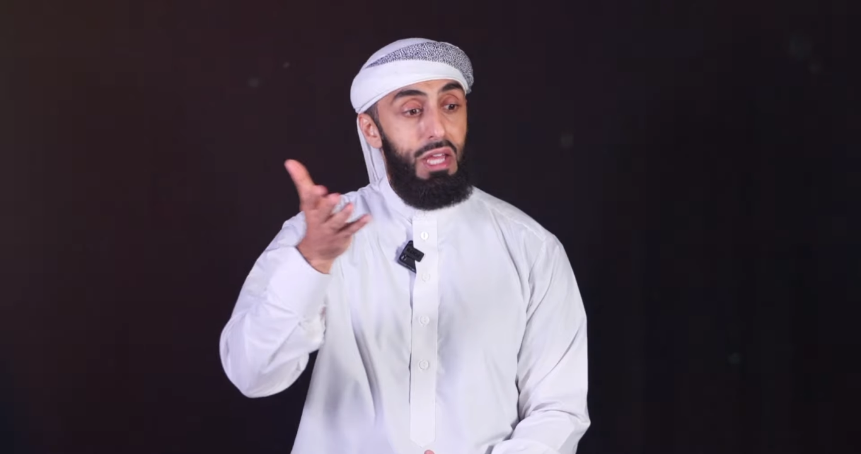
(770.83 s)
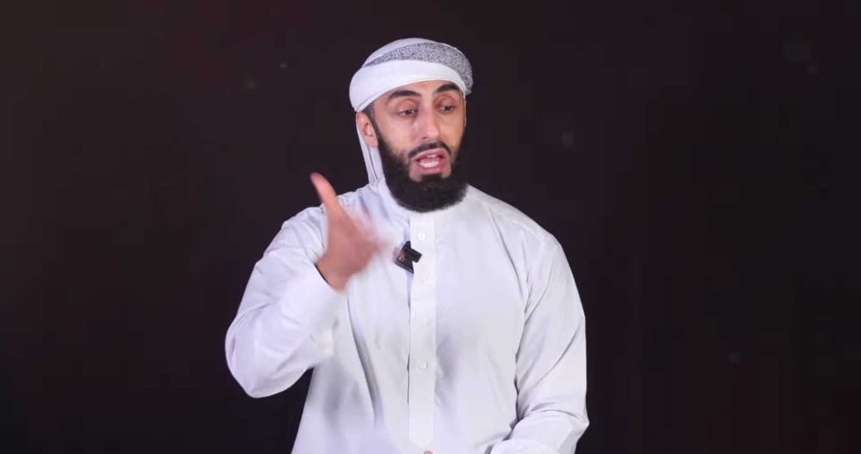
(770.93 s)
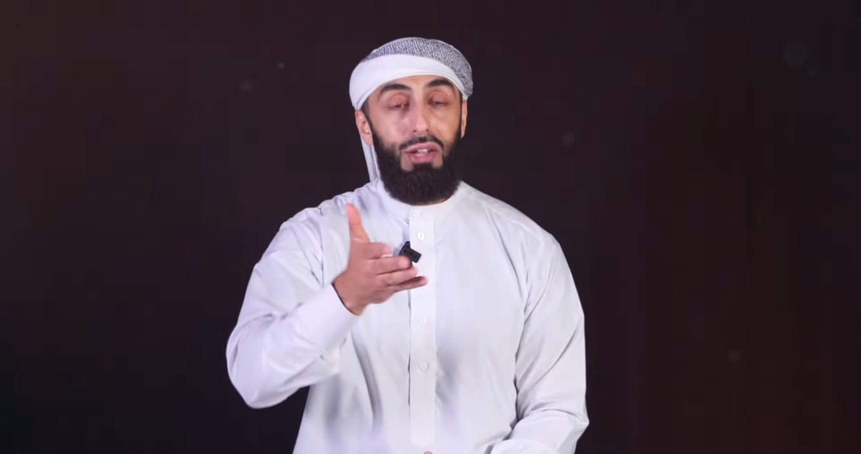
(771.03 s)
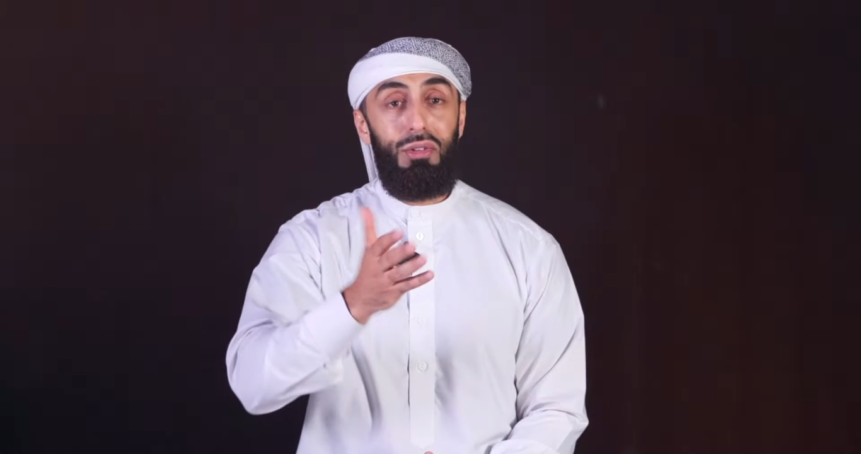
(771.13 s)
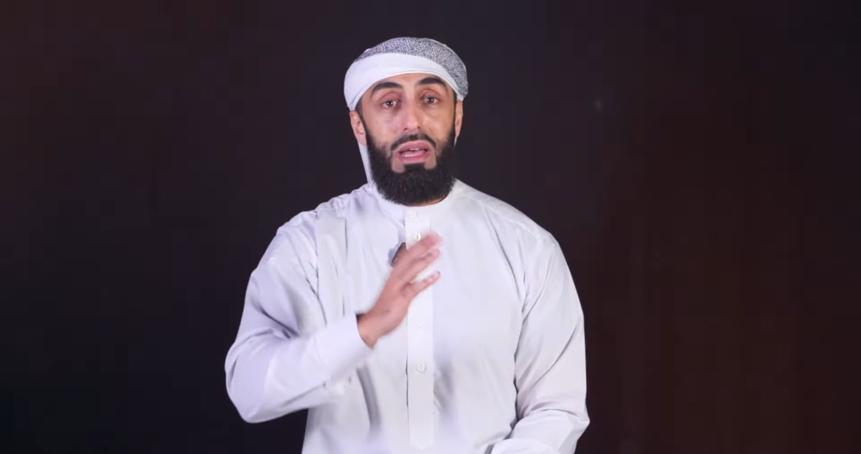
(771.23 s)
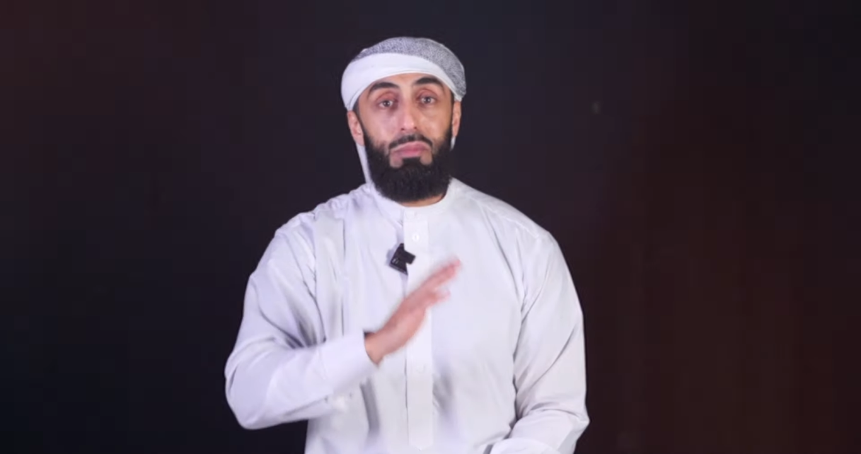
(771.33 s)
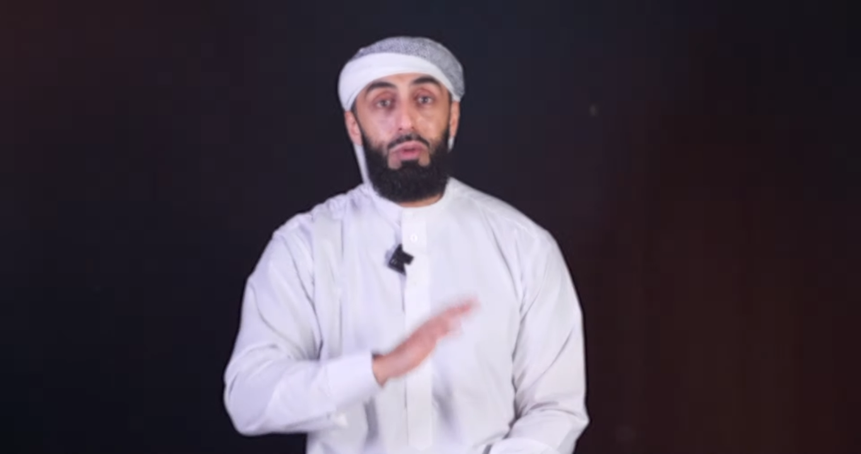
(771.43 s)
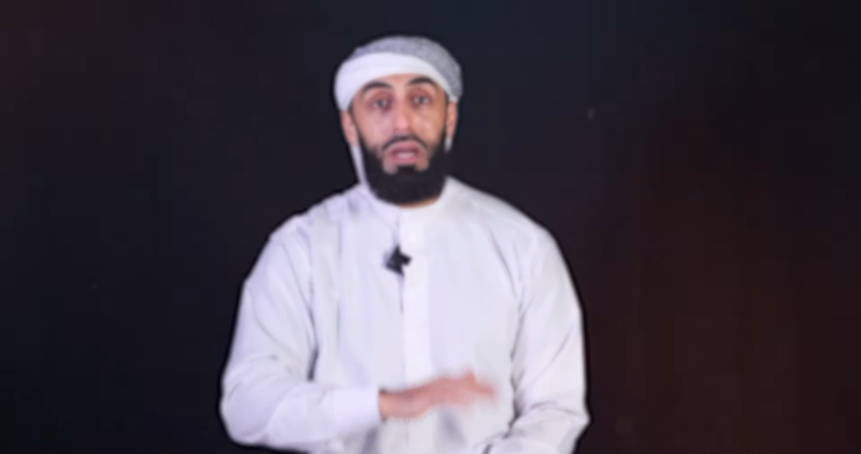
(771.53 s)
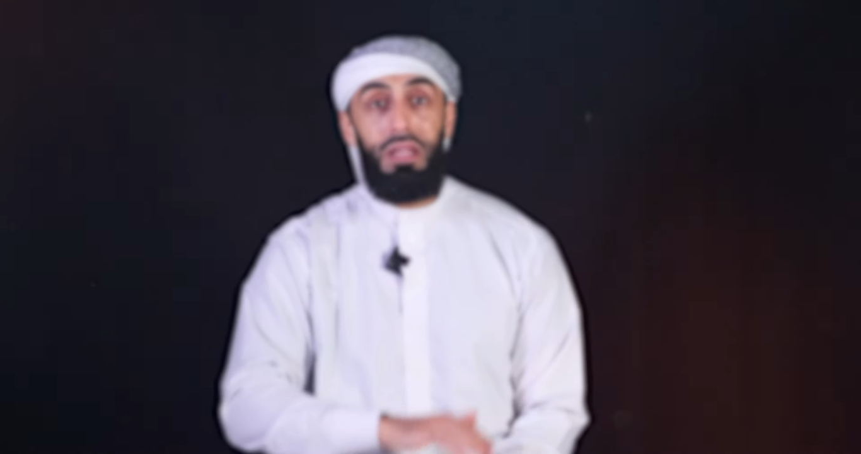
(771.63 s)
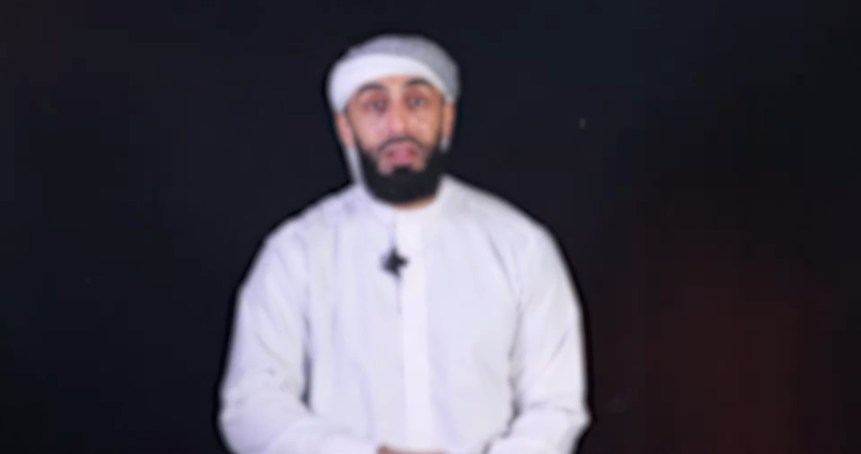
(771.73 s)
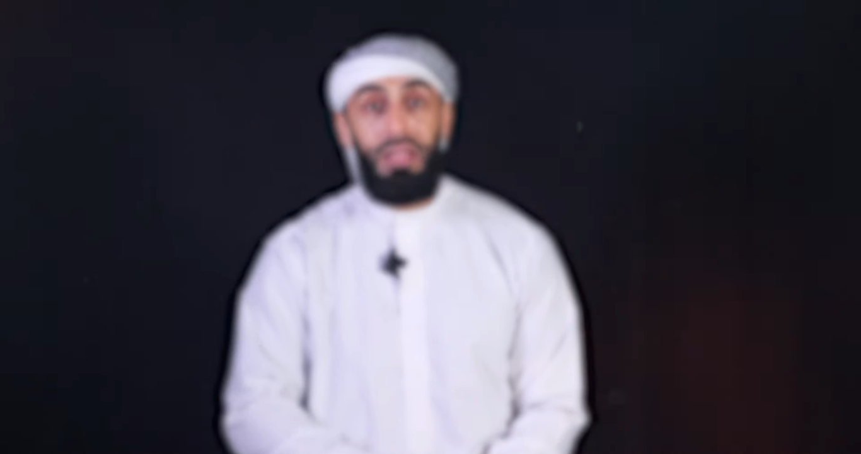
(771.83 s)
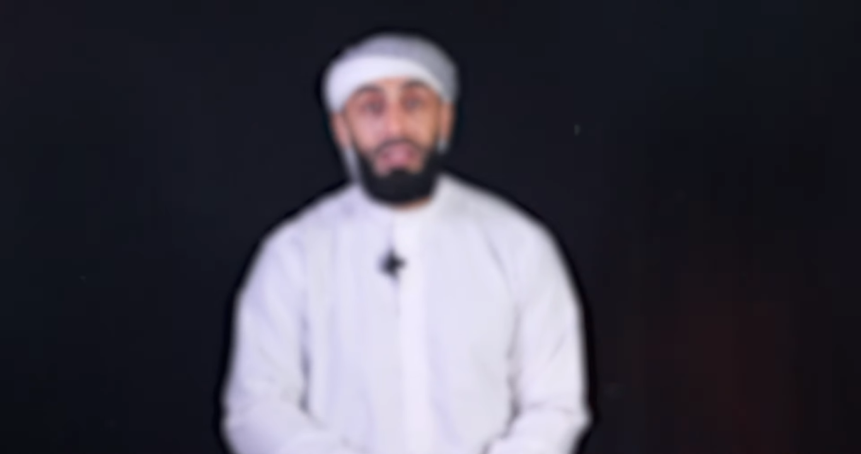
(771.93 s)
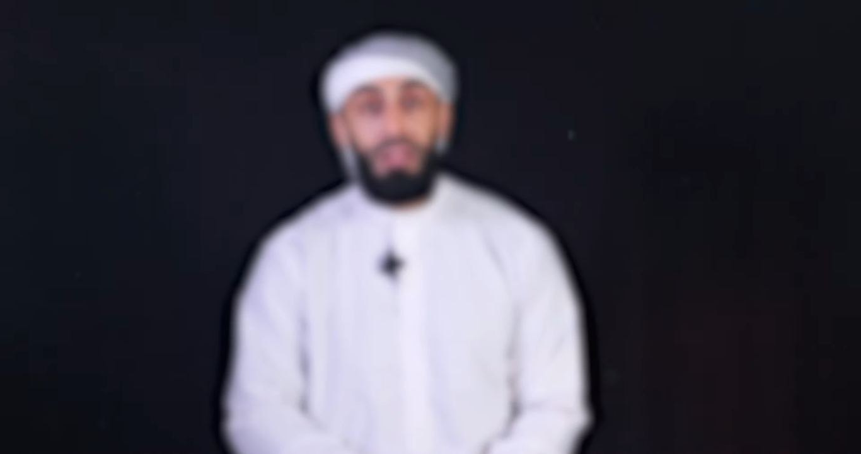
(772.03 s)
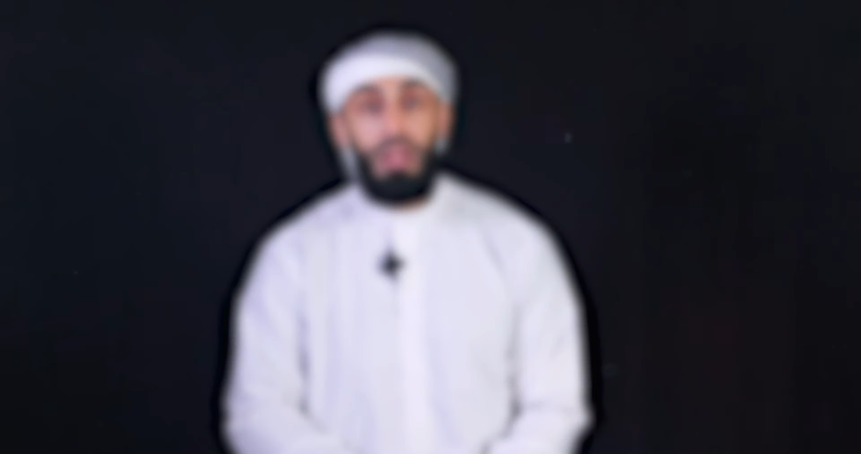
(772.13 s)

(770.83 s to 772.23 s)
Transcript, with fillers: held Abu Bakr in.